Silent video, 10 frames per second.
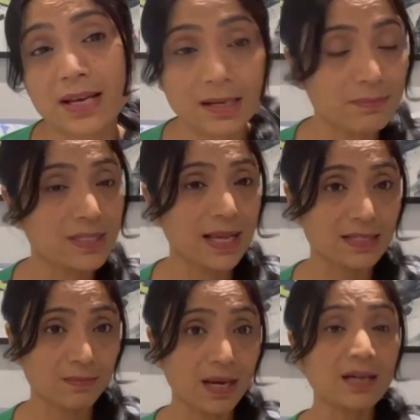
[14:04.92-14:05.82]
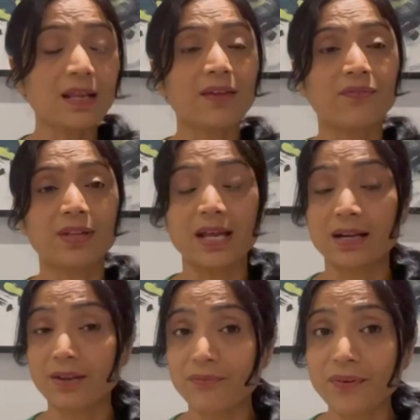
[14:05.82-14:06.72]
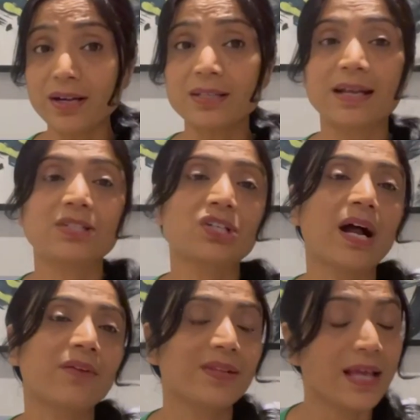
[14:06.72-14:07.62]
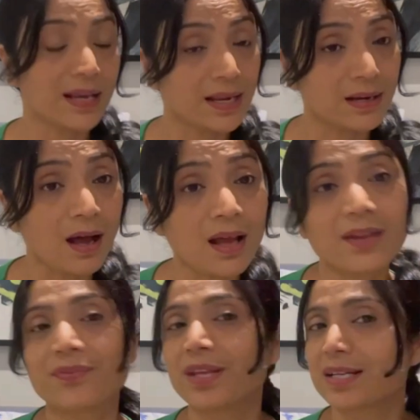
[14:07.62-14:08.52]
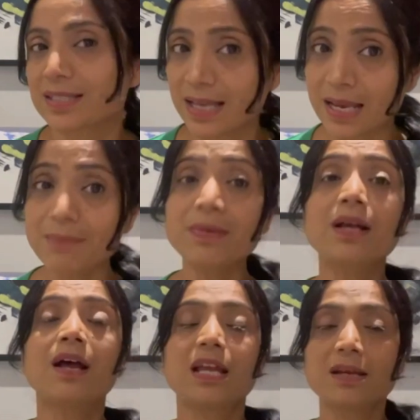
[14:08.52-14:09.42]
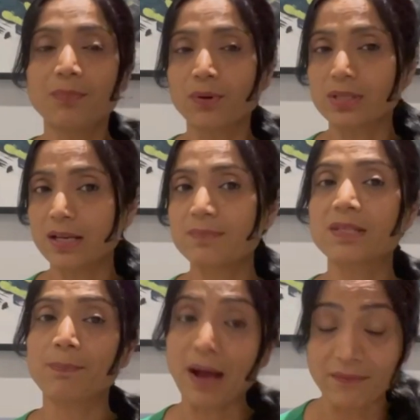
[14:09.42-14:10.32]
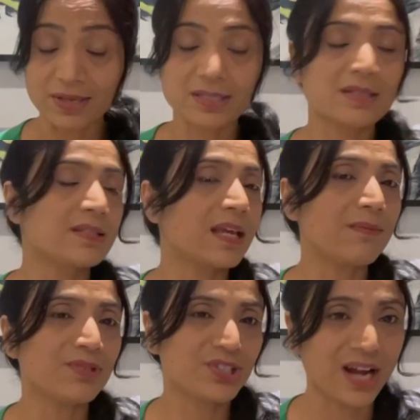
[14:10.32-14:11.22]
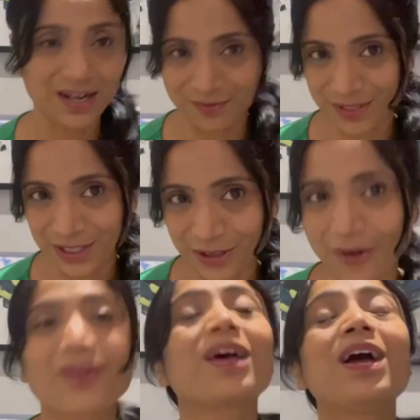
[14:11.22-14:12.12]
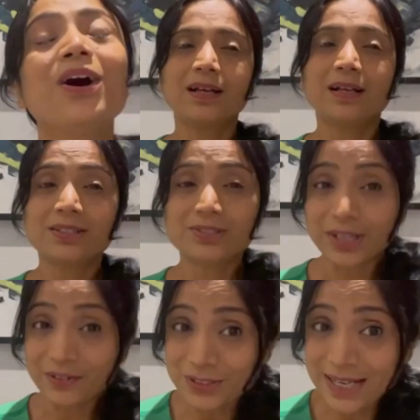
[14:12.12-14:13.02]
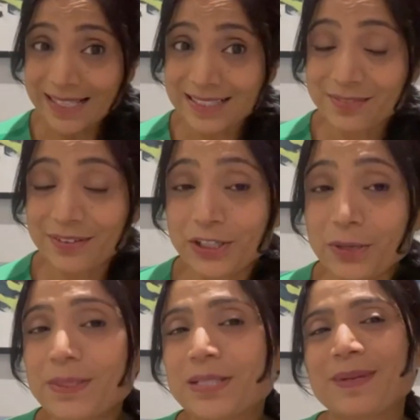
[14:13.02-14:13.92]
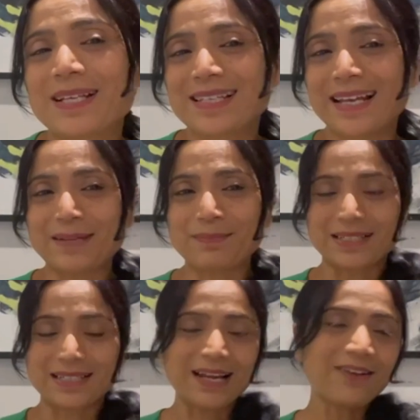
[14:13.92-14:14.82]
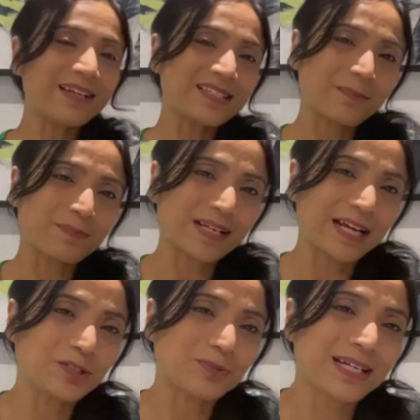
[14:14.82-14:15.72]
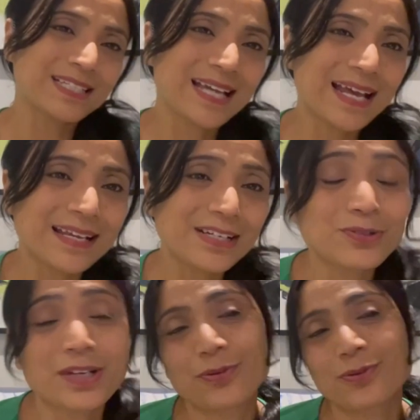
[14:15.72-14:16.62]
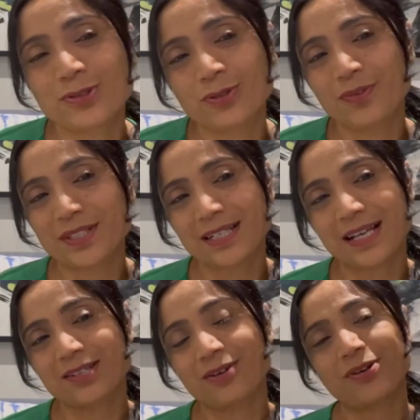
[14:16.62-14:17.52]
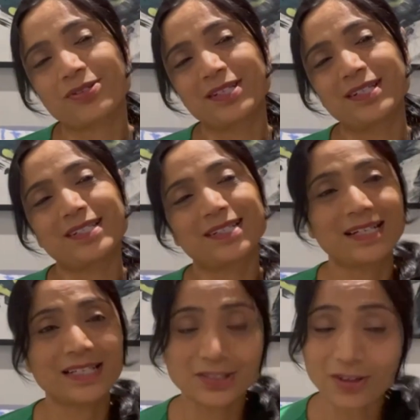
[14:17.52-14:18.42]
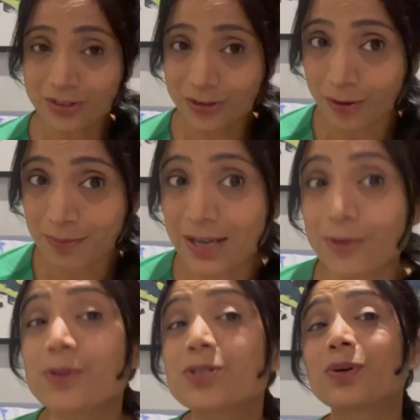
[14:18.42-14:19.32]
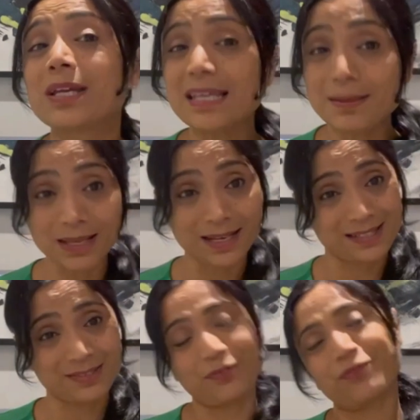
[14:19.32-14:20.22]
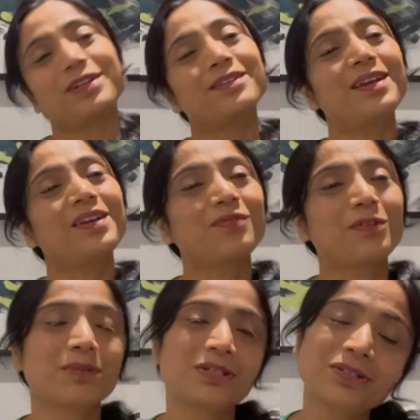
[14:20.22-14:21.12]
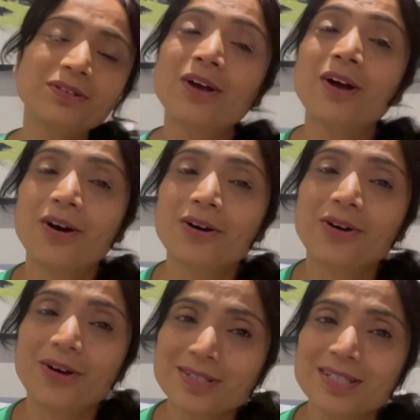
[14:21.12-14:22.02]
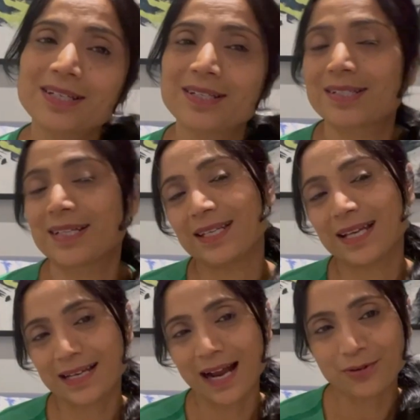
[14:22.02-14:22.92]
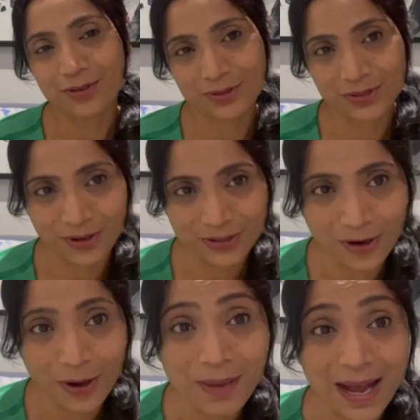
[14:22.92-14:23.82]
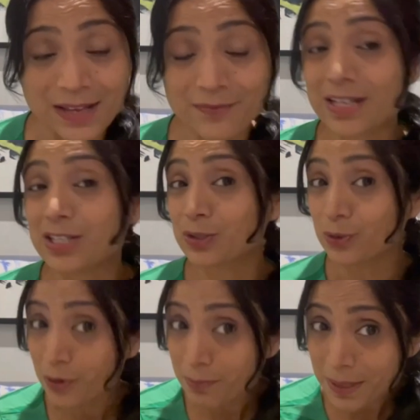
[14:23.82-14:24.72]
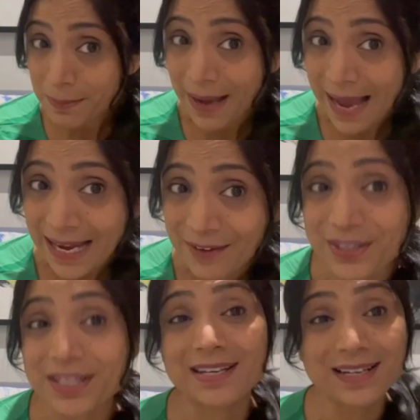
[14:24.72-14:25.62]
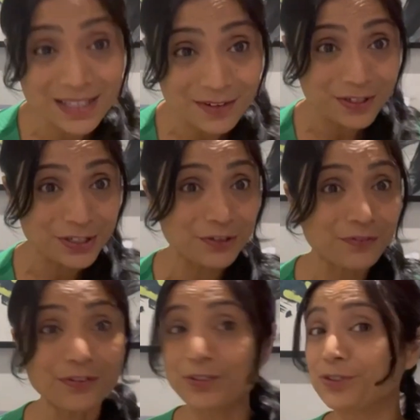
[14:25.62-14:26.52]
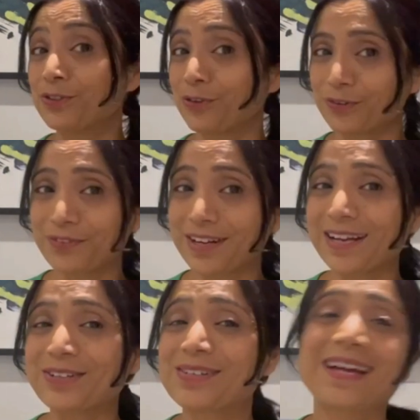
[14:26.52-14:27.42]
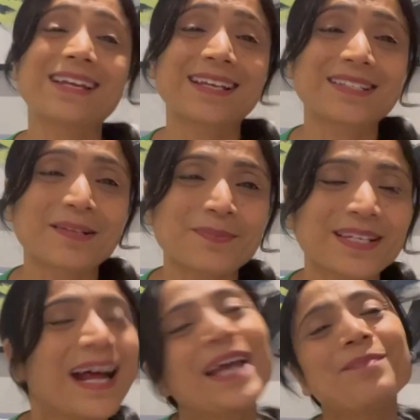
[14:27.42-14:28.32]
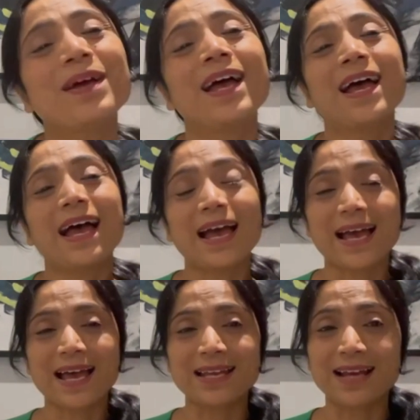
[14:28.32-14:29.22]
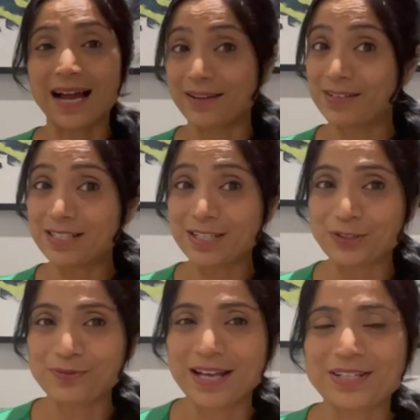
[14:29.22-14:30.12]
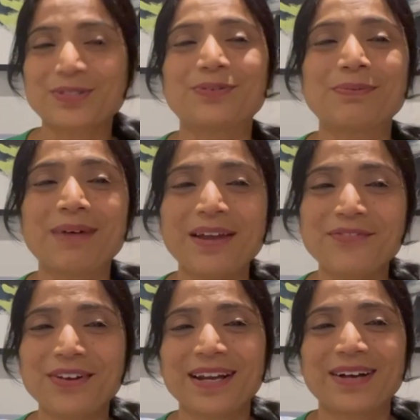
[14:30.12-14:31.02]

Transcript: with the limb assessment. If they are different, then chart with L and R. If they are same in both limbs, the power is the same, chart with a dot. So if you like this video, please press the like button now and subscribe to my channel. You can also visit us on oscenerstraining.com and also email us for further information on oscenerstraining@outlook.com. I will soon be back with another video for you. Don't forget to like and subscribe, and I will see you very soon. Bye for